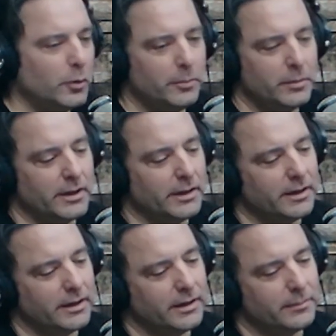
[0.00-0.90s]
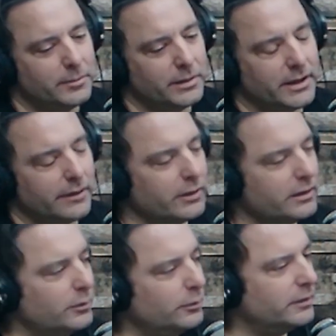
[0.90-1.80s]
sport. But I, I play
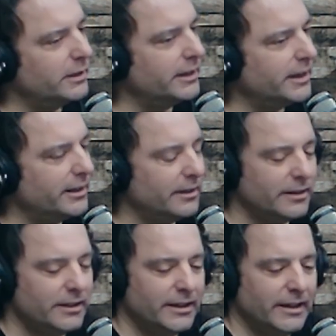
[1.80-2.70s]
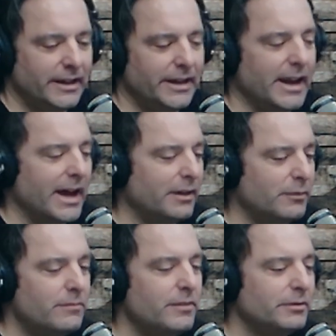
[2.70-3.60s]
every Tuesday night at
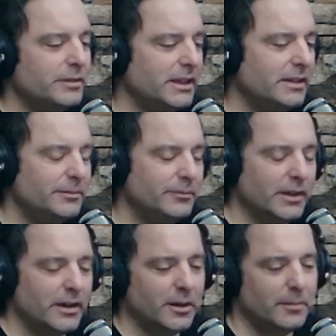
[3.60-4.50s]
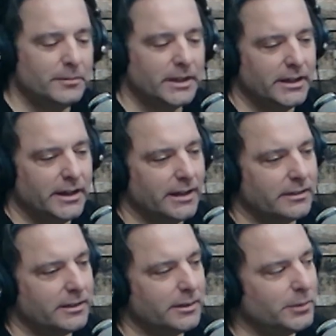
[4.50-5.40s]
9:50 um,
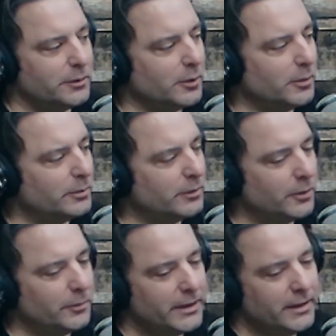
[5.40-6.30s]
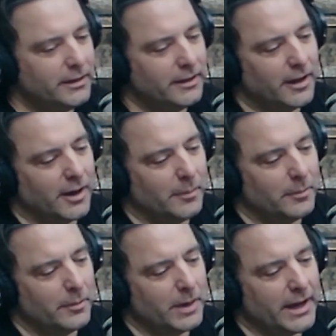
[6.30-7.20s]
at the Hippodrome. So,
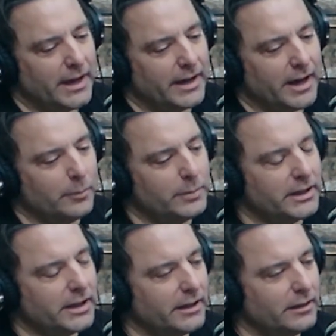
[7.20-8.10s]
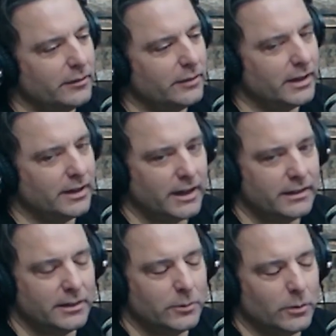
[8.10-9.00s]
um, and I'll be kind of. Uh,
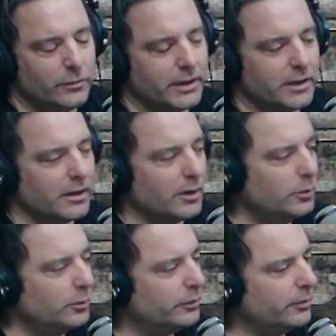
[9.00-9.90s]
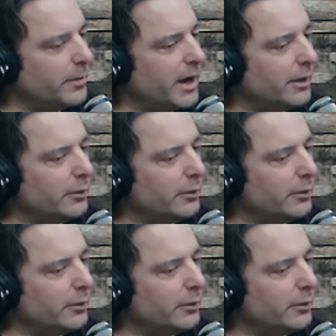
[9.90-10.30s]
I think we'll figure out who is the